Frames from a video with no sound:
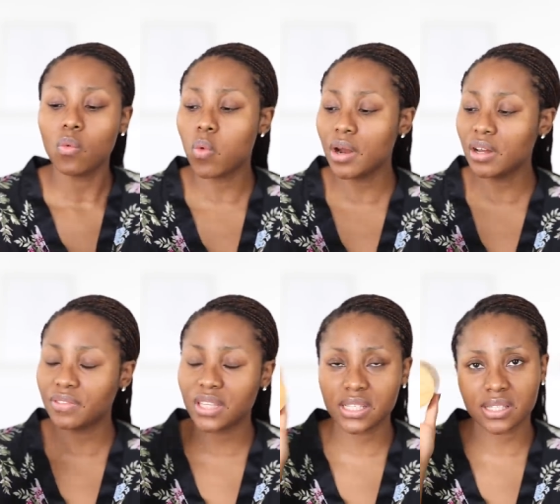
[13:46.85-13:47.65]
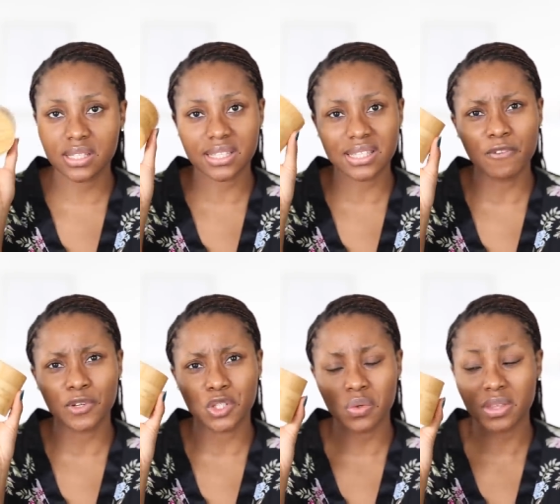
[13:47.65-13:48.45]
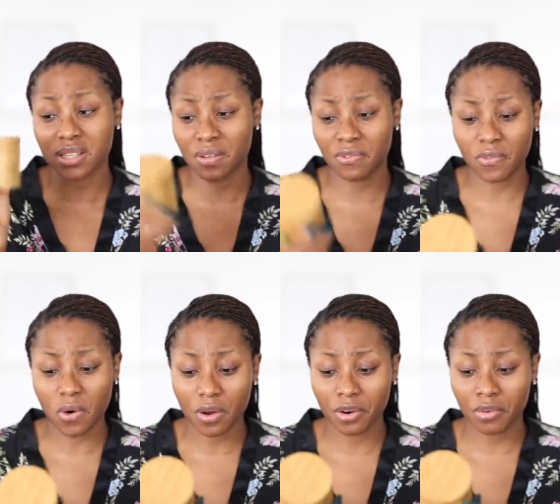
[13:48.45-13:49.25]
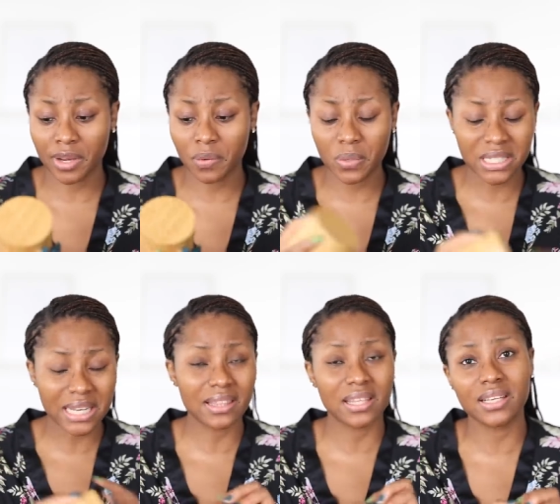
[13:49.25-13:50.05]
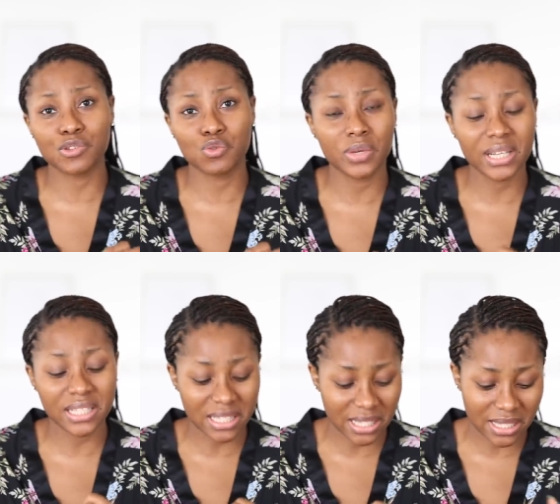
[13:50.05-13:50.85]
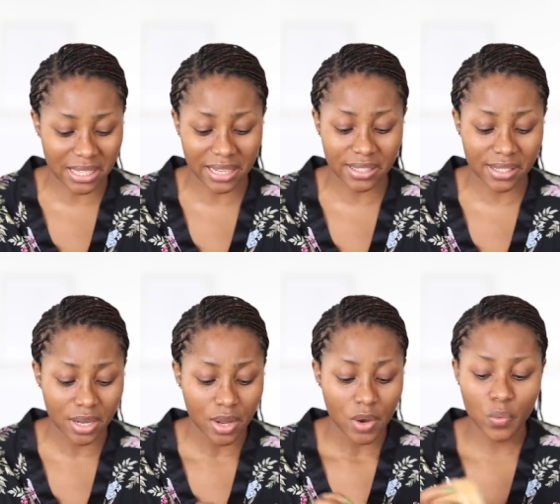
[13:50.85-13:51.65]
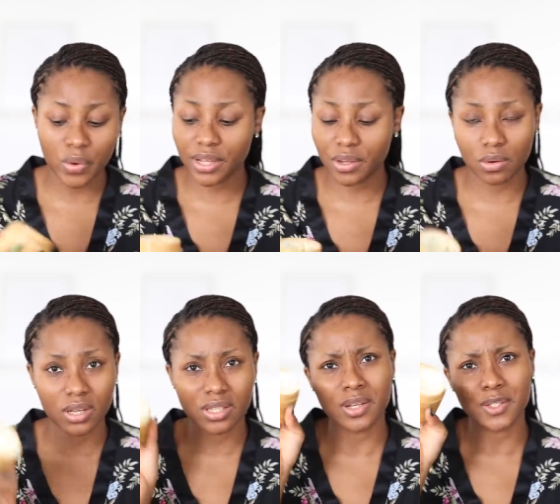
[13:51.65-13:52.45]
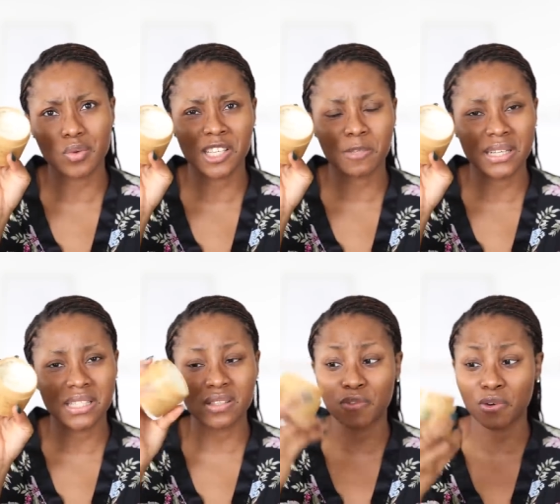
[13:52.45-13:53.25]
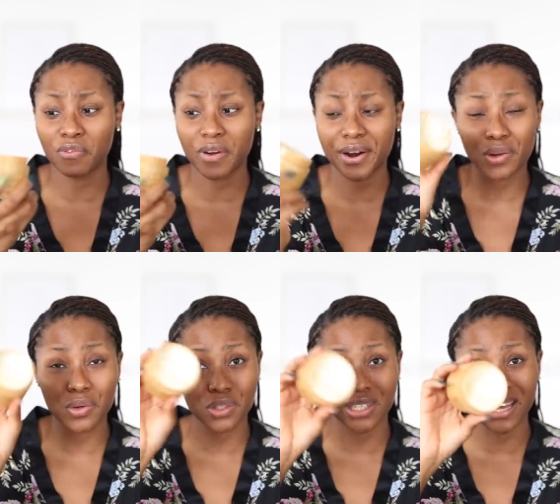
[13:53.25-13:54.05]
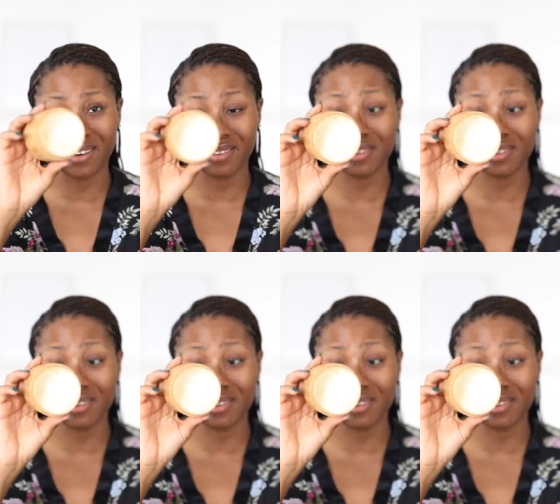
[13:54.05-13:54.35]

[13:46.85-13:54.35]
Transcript: One of these, they sell for 2,400, which I think is really decent, really good. It's not too expensive for very good, like